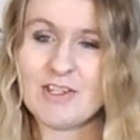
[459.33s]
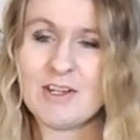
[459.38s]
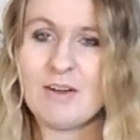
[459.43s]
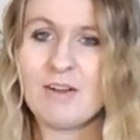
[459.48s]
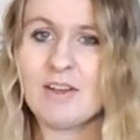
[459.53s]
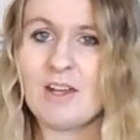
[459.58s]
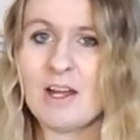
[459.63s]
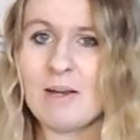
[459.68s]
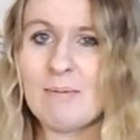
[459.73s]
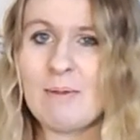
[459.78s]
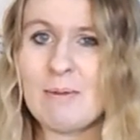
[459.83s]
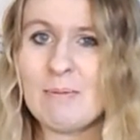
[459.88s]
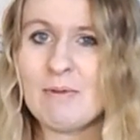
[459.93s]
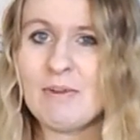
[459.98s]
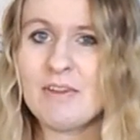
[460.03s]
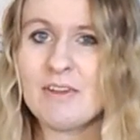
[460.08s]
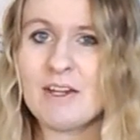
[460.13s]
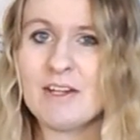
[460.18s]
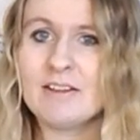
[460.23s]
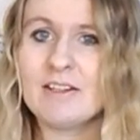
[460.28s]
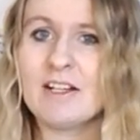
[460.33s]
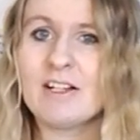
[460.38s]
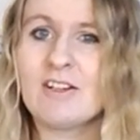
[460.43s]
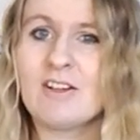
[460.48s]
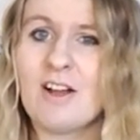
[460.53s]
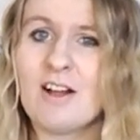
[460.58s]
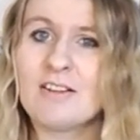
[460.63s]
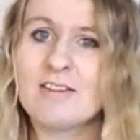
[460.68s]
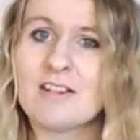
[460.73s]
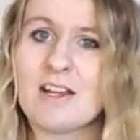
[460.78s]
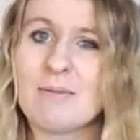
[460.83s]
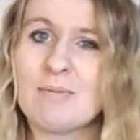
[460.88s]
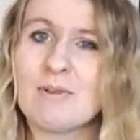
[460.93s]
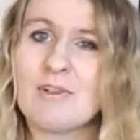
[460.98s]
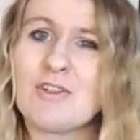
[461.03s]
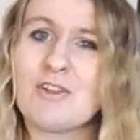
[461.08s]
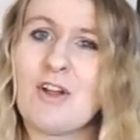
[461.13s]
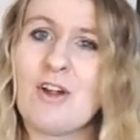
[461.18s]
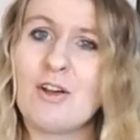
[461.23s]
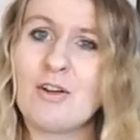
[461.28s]
Now a lot of people think that cloth
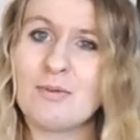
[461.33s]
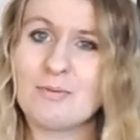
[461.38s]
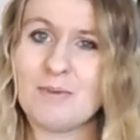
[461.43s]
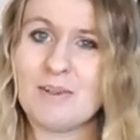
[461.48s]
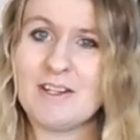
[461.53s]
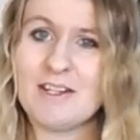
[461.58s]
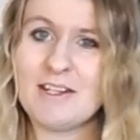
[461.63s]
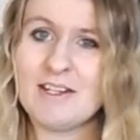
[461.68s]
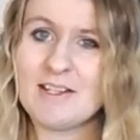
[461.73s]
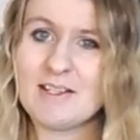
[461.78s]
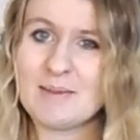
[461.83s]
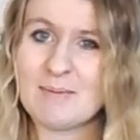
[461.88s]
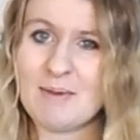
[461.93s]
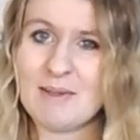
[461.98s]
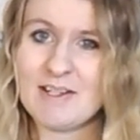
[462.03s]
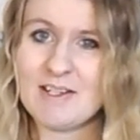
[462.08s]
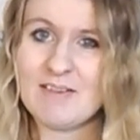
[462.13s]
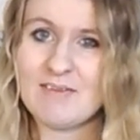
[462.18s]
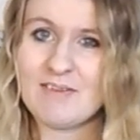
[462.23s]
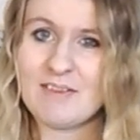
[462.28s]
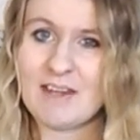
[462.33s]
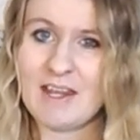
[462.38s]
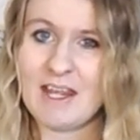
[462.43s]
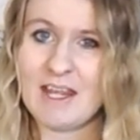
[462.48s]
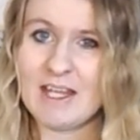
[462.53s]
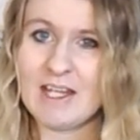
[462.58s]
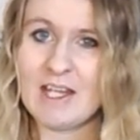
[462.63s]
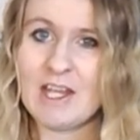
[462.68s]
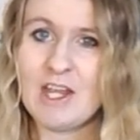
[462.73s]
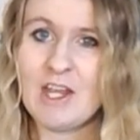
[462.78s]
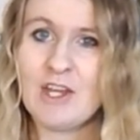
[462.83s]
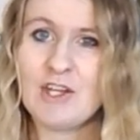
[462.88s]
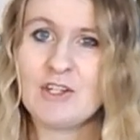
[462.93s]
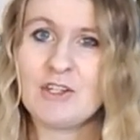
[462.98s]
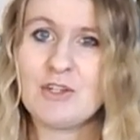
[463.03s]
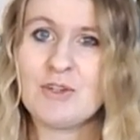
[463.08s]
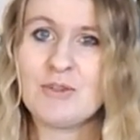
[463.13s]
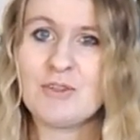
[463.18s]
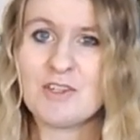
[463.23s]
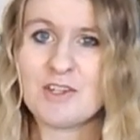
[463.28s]
diapers are a really expensive thing
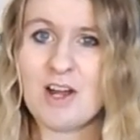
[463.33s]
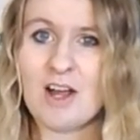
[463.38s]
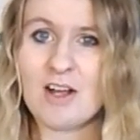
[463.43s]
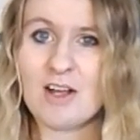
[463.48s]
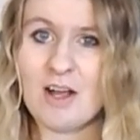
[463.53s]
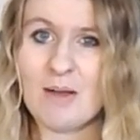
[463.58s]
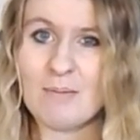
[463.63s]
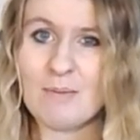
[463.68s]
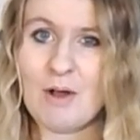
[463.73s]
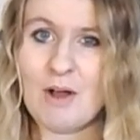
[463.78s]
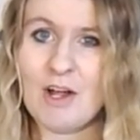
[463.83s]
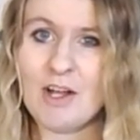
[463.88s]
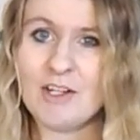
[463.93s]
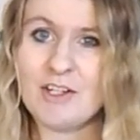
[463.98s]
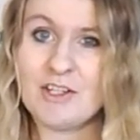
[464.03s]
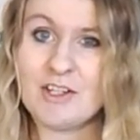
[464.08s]
to stock up on.